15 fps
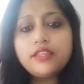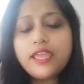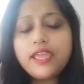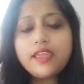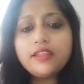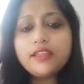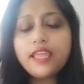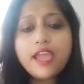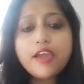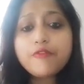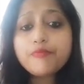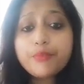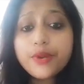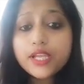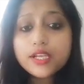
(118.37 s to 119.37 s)
they have
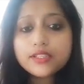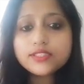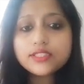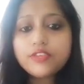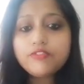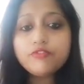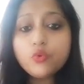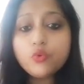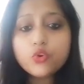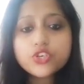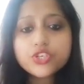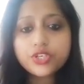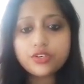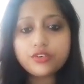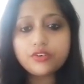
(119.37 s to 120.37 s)
preconceived
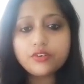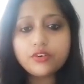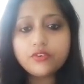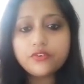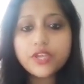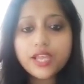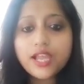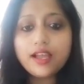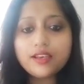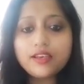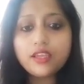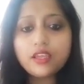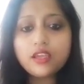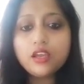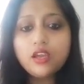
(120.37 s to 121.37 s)
notion
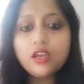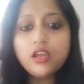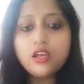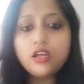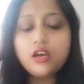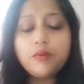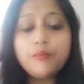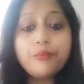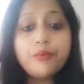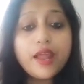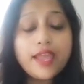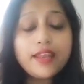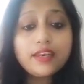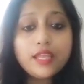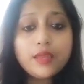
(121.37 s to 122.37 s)
regarding a
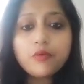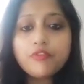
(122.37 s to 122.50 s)
brand name of a